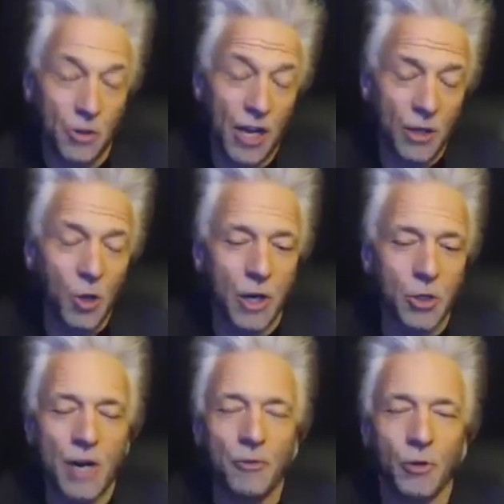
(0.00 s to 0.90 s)
I know I
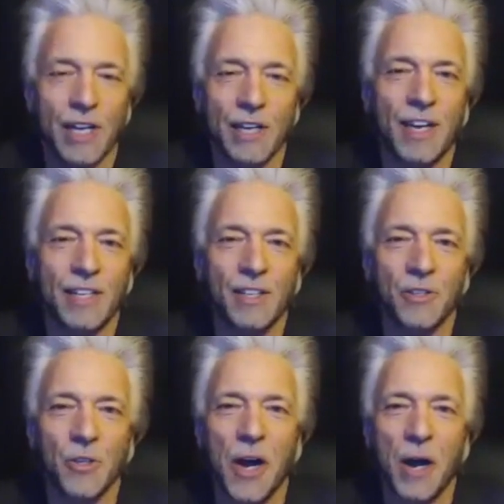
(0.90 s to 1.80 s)
traveled. I didn't
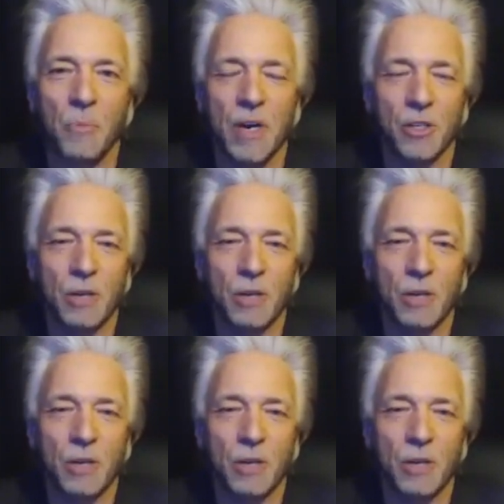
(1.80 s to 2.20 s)
know how much.